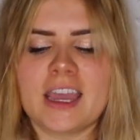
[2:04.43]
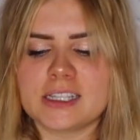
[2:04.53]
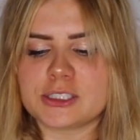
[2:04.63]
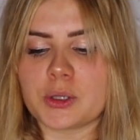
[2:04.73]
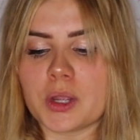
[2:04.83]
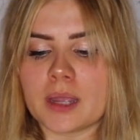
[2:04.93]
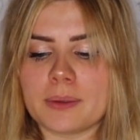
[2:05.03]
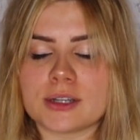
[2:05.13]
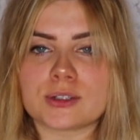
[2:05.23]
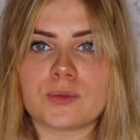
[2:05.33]
It's showing a
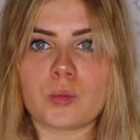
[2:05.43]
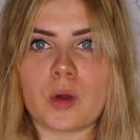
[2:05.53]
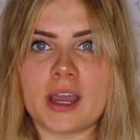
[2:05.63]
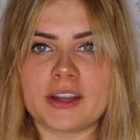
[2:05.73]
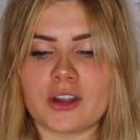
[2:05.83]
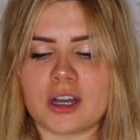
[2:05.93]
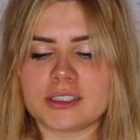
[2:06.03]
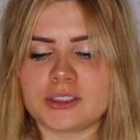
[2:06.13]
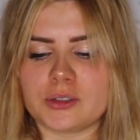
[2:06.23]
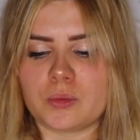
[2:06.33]
picture of what not
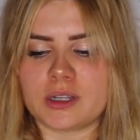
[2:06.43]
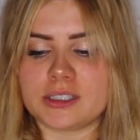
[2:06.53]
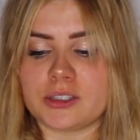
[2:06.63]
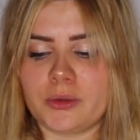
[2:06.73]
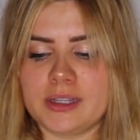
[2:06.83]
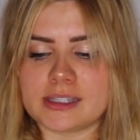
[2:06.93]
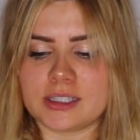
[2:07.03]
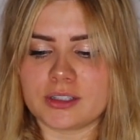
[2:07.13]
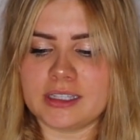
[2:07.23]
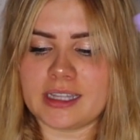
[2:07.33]
to do and what to do. It's
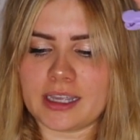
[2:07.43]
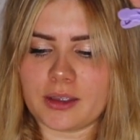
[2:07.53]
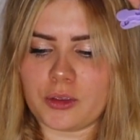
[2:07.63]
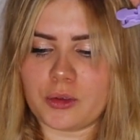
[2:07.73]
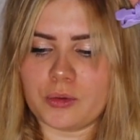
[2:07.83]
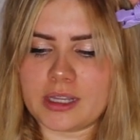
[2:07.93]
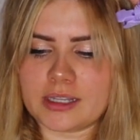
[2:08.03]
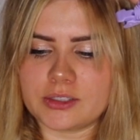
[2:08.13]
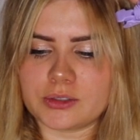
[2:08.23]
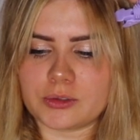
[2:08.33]
literally like you
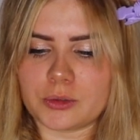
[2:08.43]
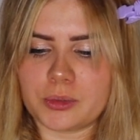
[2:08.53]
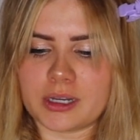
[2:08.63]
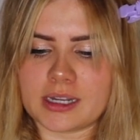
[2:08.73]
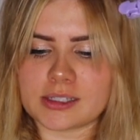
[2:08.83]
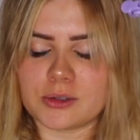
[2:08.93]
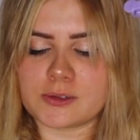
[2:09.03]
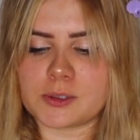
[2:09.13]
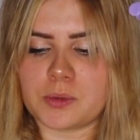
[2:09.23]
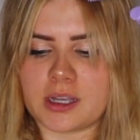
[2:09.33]
need to put it as
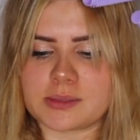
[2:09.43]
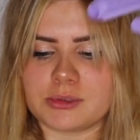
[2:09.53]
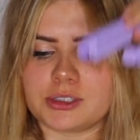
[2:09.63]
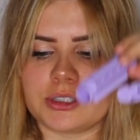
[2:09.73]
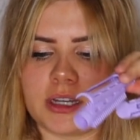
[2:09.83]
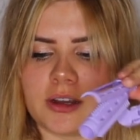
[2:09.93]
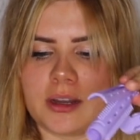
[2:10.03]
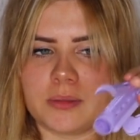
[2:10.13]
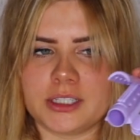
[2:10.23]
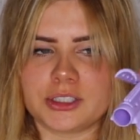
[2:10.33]
close as possible to your hair
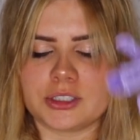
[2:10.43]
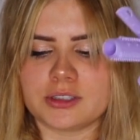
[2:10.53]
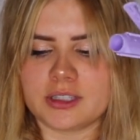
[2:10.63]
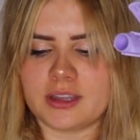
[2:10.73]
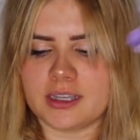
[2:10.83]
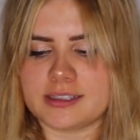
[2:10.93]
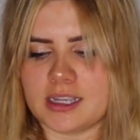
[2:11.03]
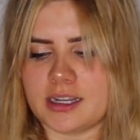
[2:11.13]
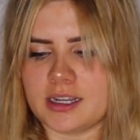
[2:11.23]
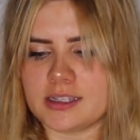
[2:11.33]
and make sure the thick
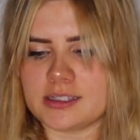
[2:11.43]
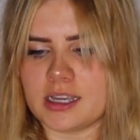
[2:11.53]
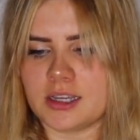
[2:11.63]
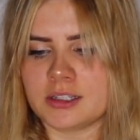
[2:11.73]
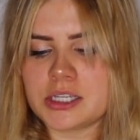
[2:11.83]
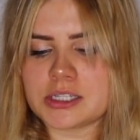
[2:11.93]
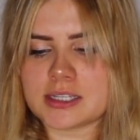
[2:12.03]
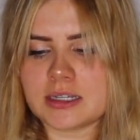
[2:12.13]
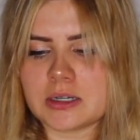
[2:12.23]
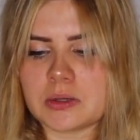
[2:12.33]
side is down.
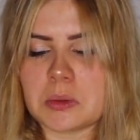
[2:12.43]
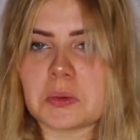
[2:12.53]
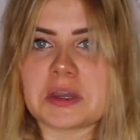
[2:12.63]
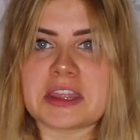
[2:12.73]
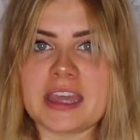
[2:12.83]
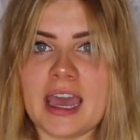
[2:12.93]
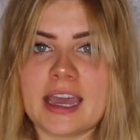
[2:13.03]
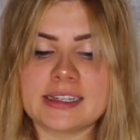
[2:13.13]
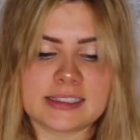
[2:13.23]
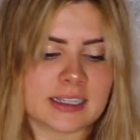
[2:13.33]
So with
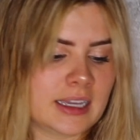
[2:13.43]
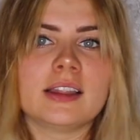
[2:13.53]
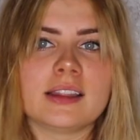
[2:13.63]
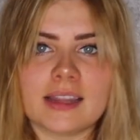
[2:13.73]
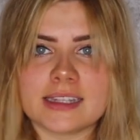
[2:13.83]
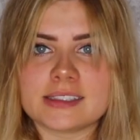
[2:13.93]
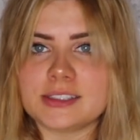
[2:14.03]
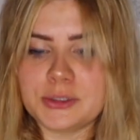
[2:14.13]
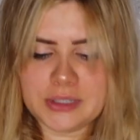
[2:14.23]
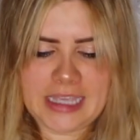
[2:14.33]
that, let's
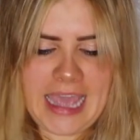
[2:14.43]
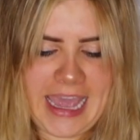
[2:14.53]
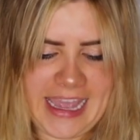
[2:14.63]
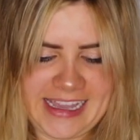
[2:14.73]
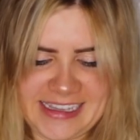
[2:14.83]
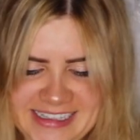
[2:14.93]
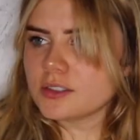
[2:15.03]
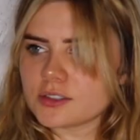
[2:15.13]
do this.